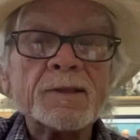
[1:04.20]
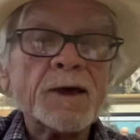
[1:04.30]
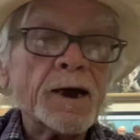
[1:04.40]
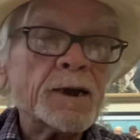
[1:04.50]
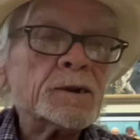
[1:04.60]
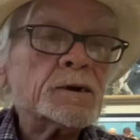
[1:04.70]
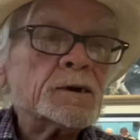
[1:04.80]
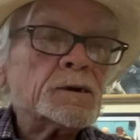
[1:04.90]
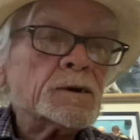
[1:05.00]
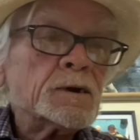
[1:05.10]
that.
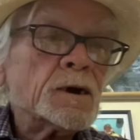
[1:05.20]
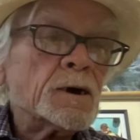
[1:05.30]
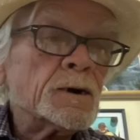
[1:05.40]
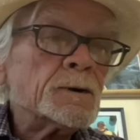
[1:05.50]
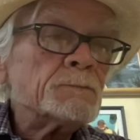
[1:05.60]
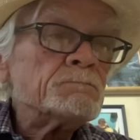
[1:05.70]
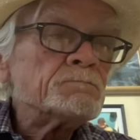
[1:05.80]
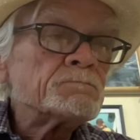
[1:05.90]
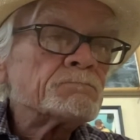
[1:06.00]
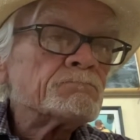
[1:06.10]
Um,
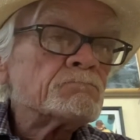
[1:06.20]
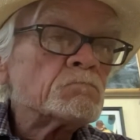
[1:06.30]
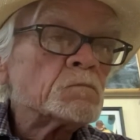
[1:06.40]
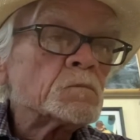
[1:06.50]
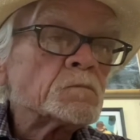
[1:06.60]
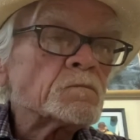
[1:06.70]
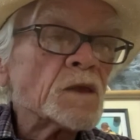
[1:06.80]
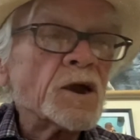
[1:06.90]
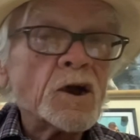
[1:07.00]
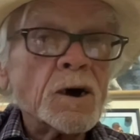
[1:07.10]

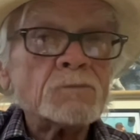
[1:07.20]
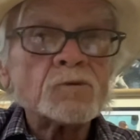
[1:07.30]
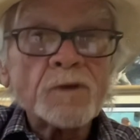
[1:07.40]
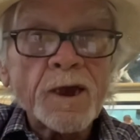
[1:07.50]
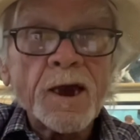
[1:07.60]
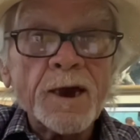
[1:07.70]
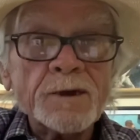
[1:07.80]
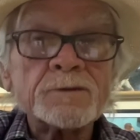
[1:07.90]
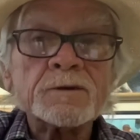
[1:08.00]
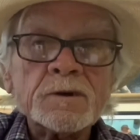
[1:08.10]
it comes with a
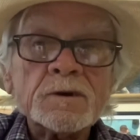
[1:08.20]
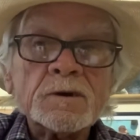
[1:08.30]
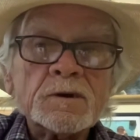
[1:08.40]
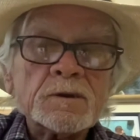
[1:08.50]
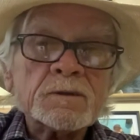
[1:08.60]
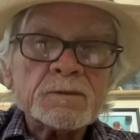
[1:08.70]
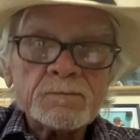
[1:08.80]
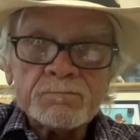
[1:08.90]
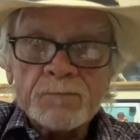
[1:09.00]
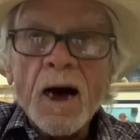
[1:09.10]
case.
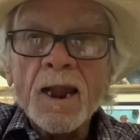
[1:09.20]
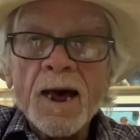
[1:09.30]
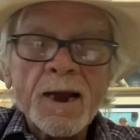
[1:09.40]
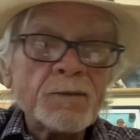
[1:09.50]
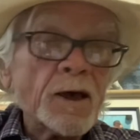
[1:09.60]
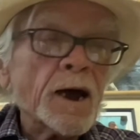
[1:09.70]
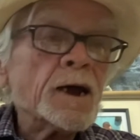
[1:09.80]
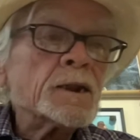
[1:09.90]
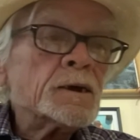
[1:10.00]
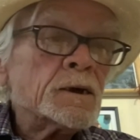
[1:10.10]
I like that.
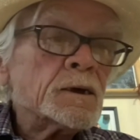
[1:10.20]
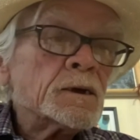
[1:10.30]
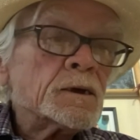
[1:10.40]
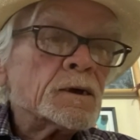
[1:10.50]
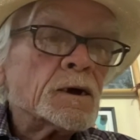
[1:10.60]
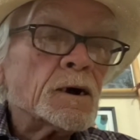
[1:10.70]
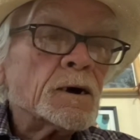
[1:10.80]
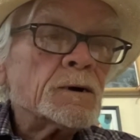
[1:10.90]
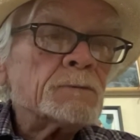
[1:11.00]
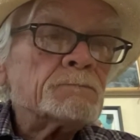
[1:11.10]

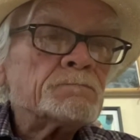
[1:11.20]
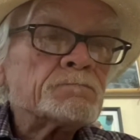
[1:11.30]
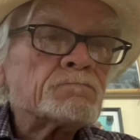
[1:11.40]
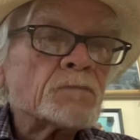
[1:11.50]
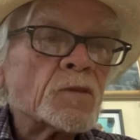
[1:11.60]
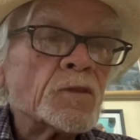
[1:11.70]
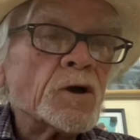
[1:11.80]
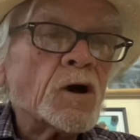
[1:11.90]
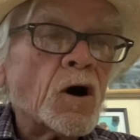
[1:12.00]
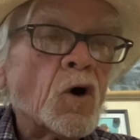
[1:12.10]
Um, the
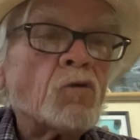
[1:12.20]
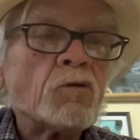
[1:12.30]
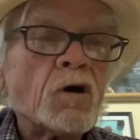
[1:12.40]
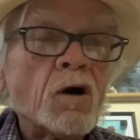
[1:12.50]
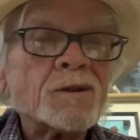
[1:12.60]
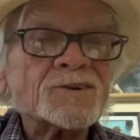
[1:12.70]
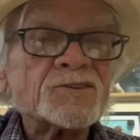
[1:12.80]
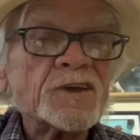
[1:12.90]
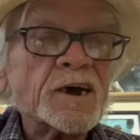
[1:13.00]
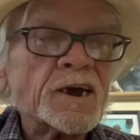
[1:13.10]
overall
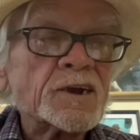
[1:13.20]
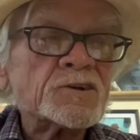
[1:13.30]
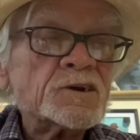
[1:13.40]
aesthetics,